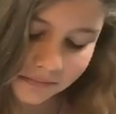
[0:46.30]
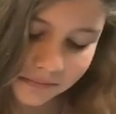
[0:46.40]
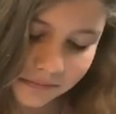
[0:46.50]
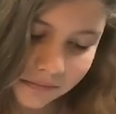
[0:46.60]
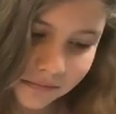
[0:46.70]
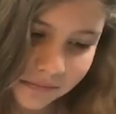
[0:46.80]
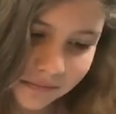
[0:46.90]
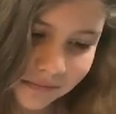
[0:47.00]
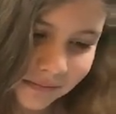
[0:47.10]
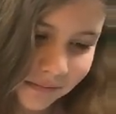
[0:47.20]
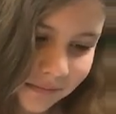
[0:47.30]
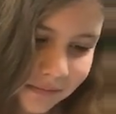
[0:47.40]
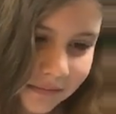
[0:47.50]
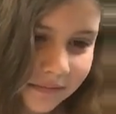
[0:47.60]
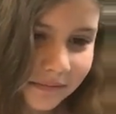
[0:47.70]

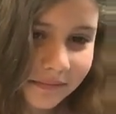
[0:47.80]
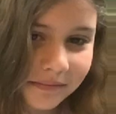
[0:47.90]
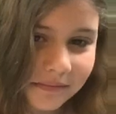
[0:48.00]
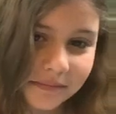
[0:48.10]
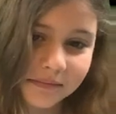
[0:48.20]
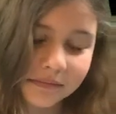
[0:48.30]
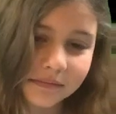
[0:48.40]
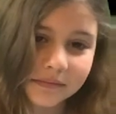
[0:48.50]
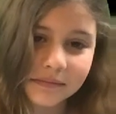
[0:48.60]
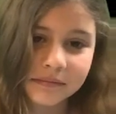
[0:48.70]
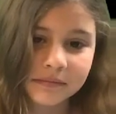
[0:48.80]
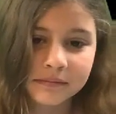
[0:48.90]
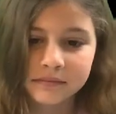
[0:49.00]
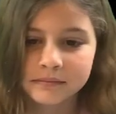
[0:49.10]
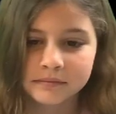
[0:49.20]
No words are spoken by the person on screen.